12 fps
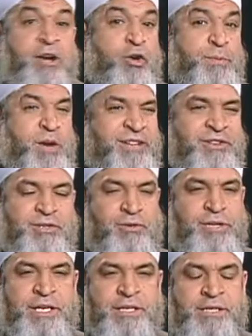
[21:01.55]
I hope you
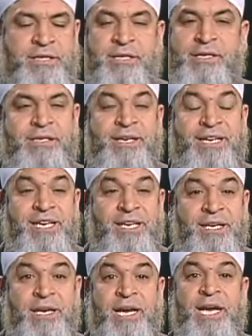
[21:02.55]
understood this. This is a
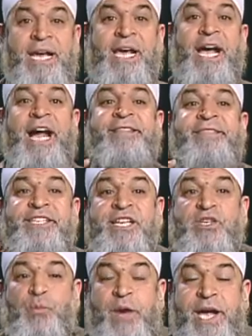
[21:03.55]
key. And this is